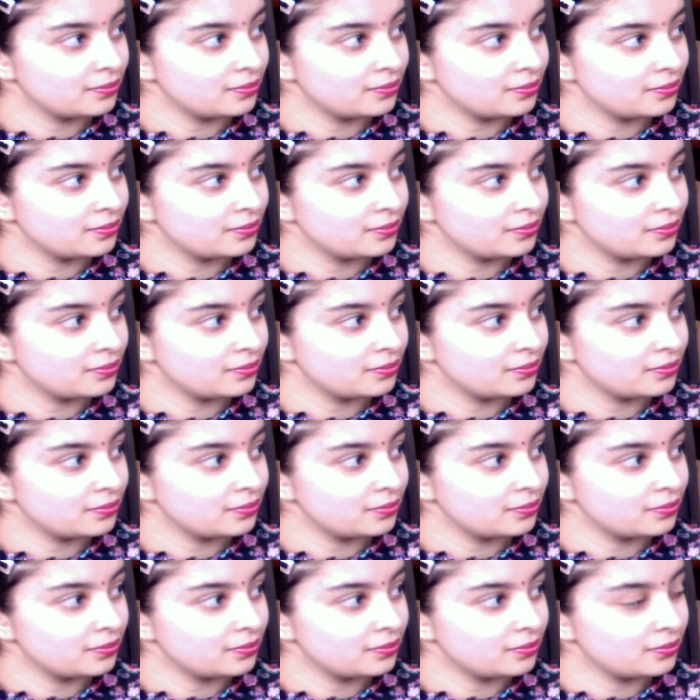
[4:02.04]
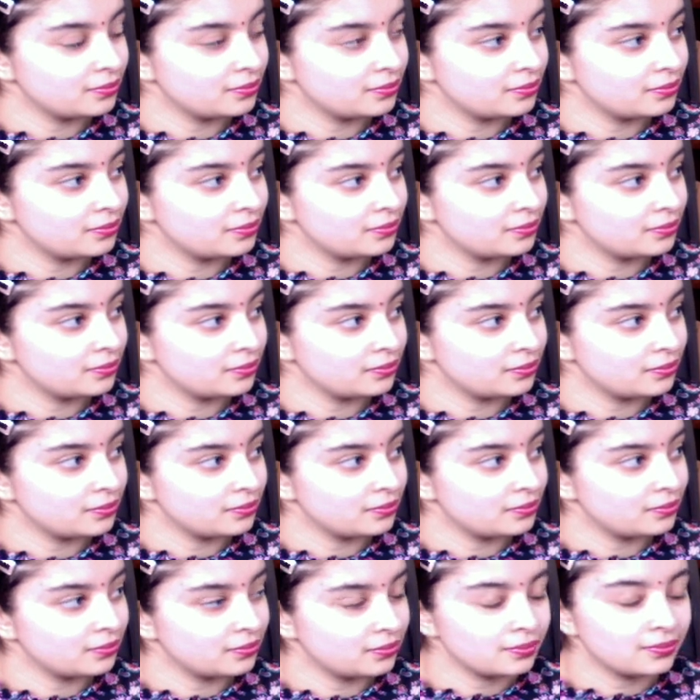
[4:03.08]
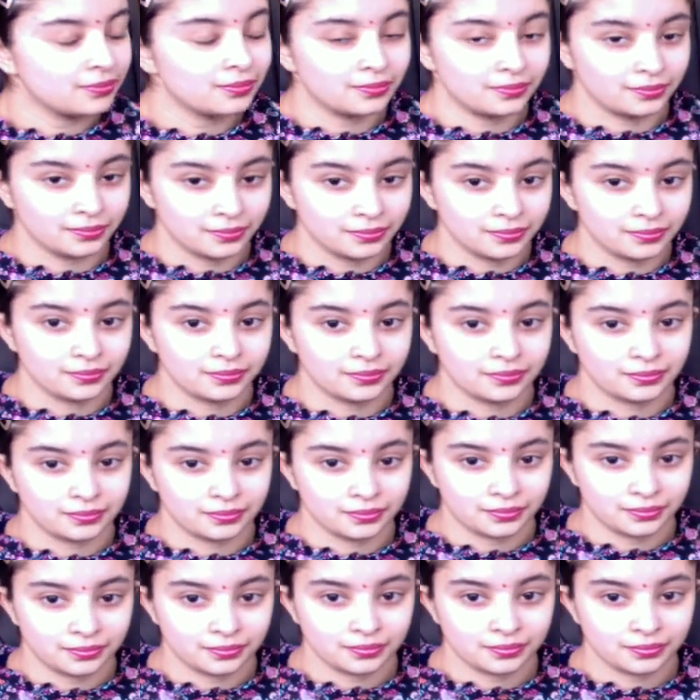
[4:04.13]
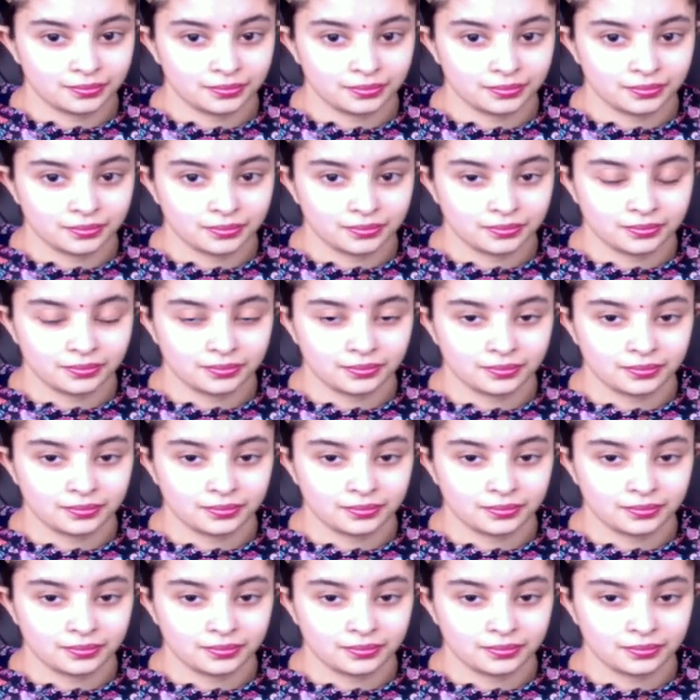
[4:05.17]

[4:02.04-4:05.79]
No words are spoken by the person on screen.